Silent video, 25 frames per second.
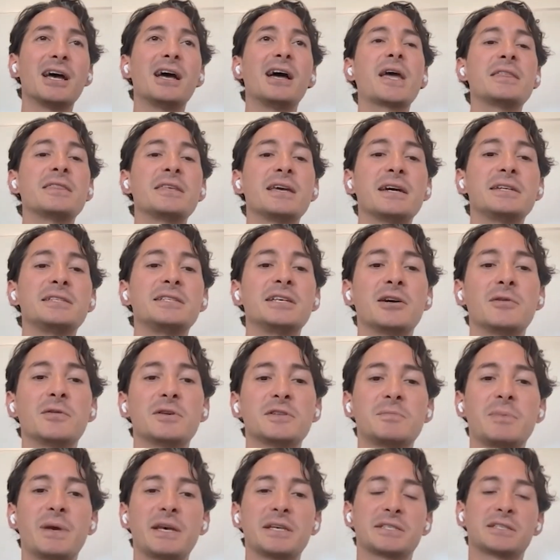And the idea
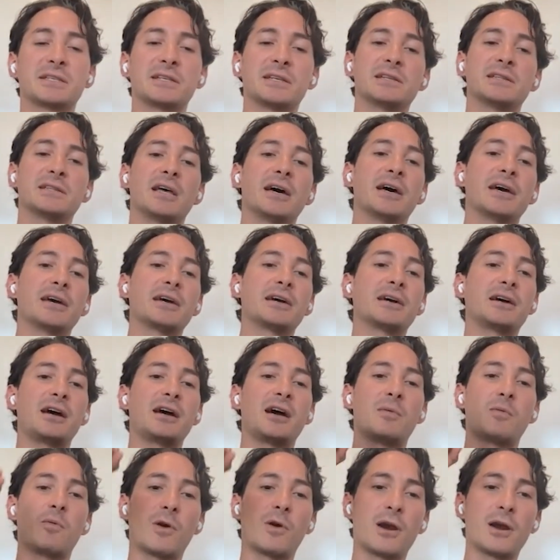was basically like,
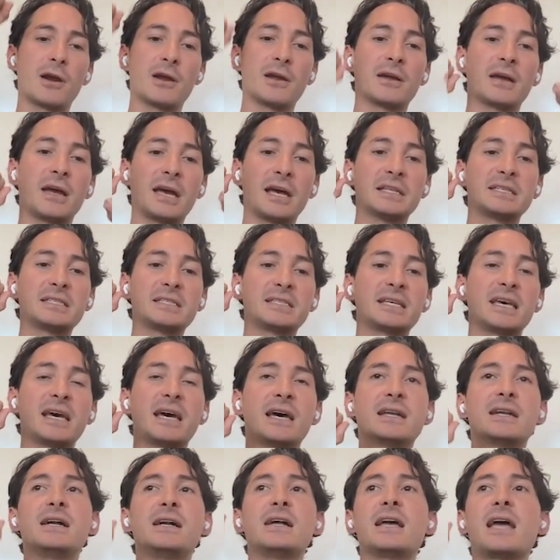I'm wearing a
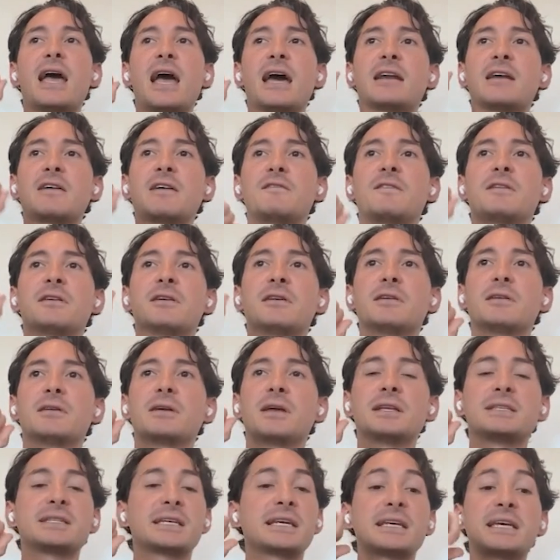headset and I feel
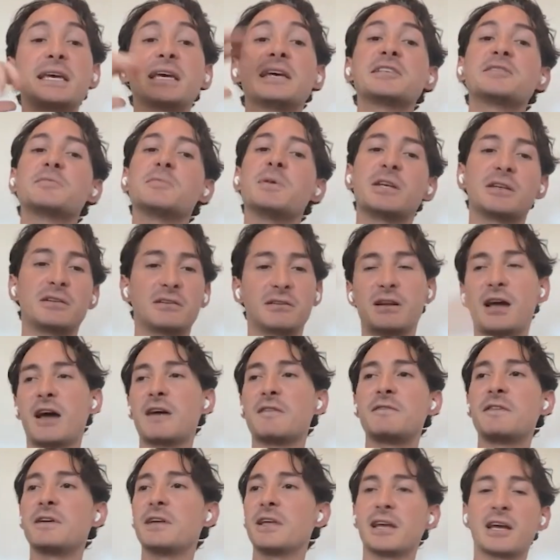it's like Kingsman. I
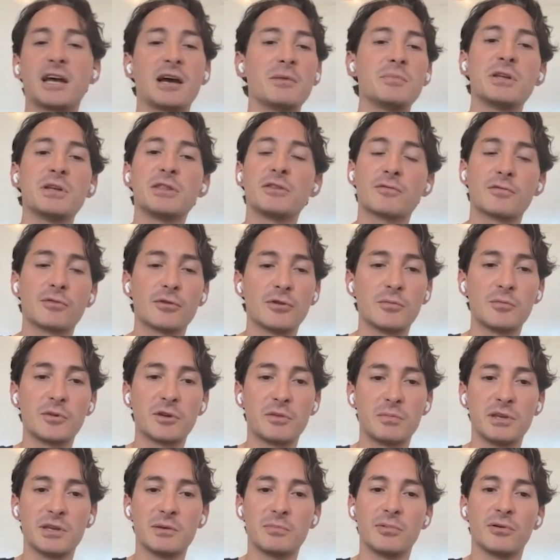feel like I'm in the room with
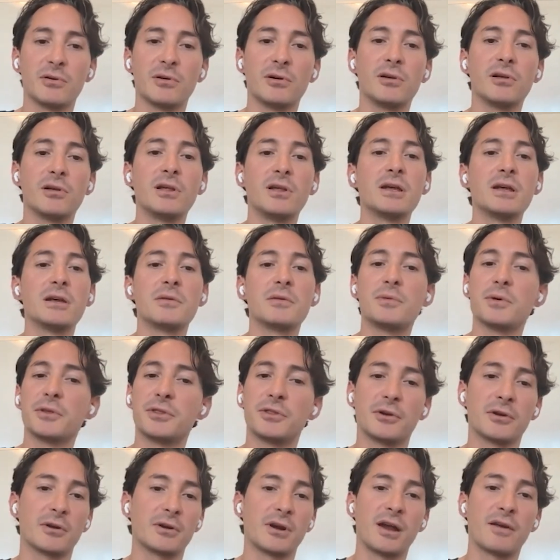people that
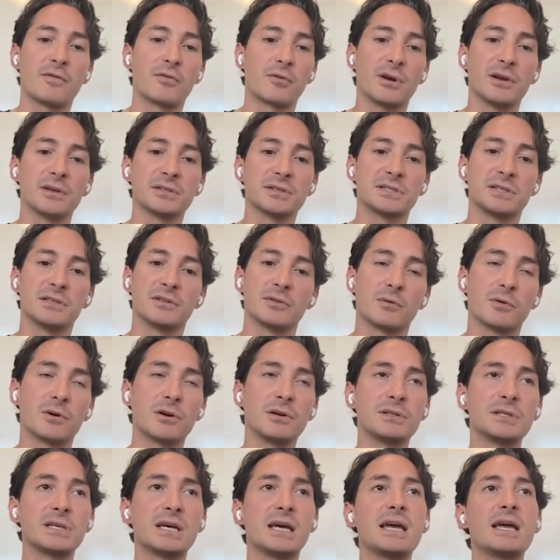they're everywhere else in the
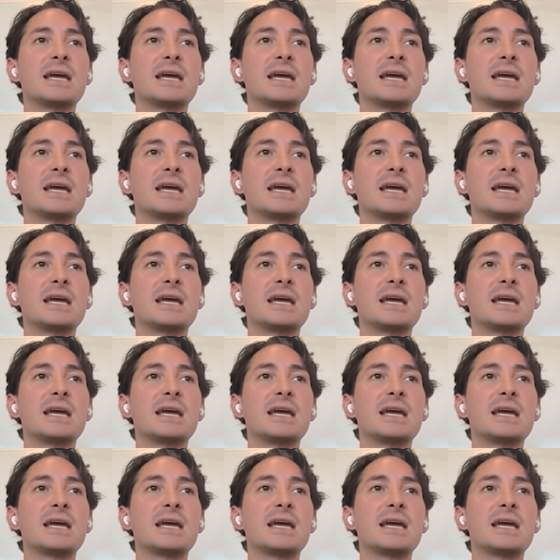world.